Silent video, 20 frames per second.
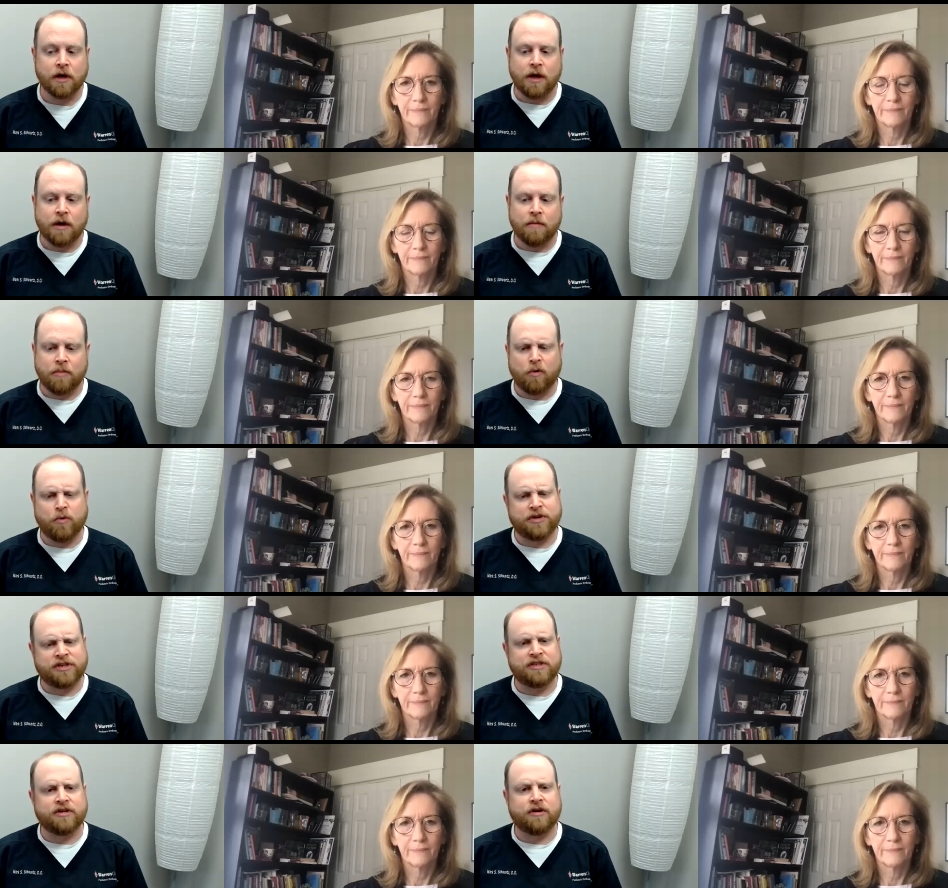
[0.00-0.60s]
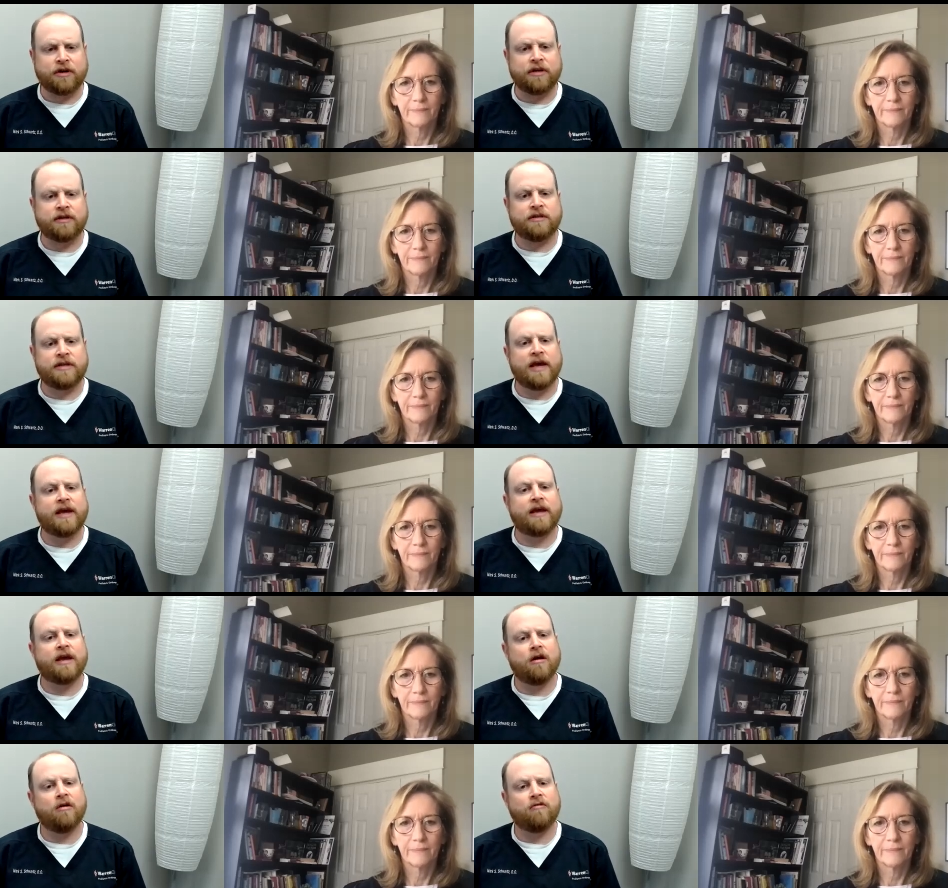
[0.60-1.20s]
Speaker 1: But we still
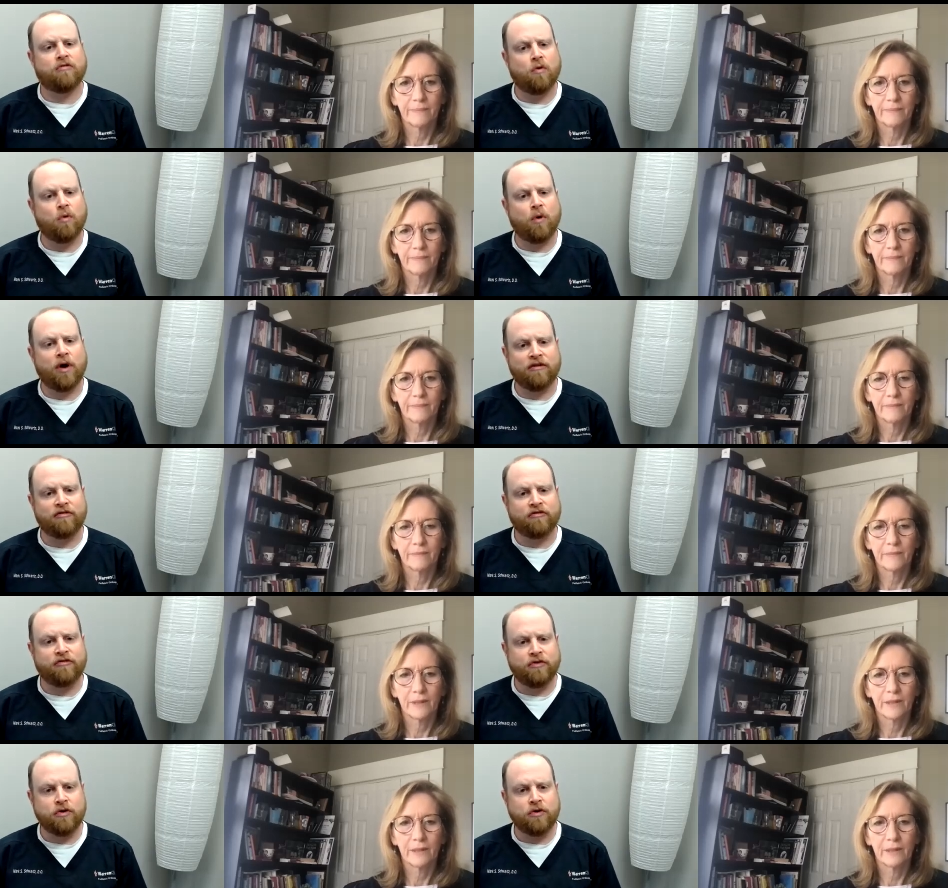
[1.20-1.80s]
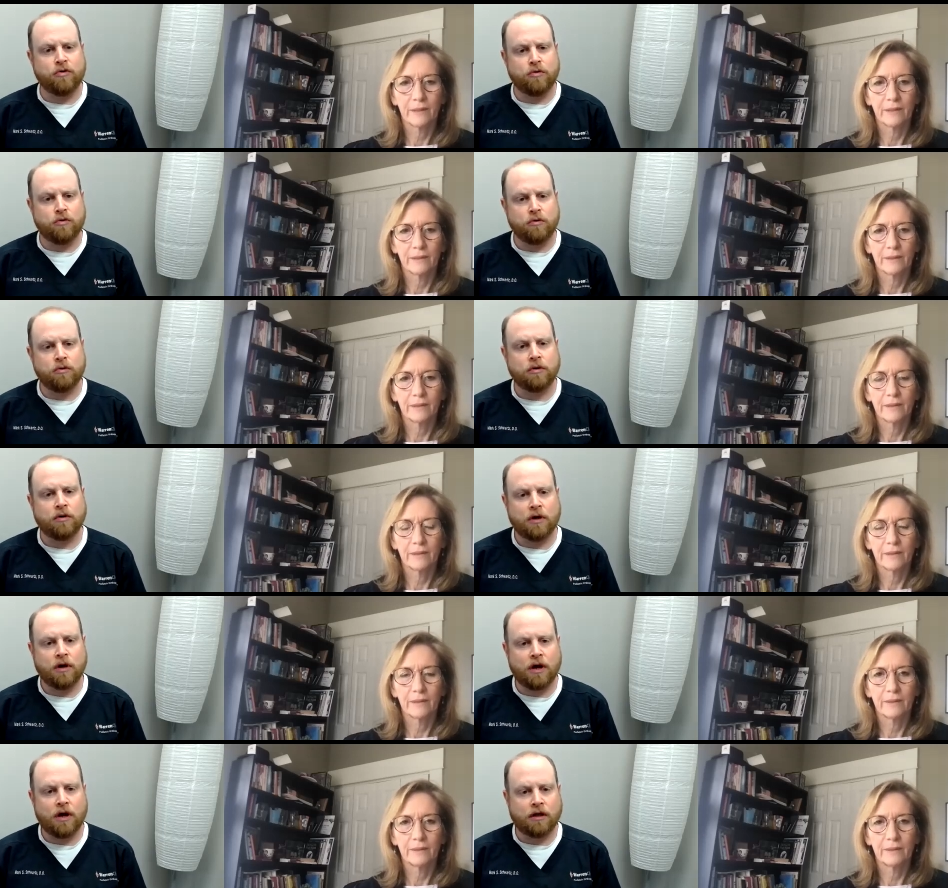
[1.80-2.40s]
take care of quite a few
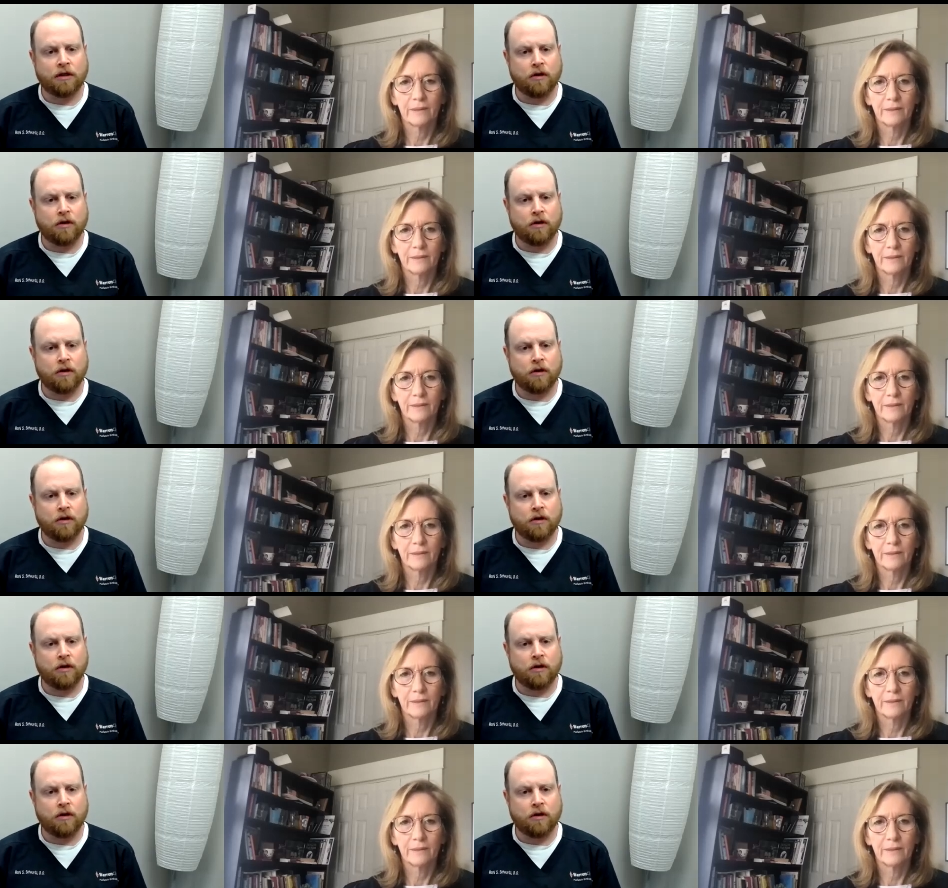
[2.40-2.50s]
uh,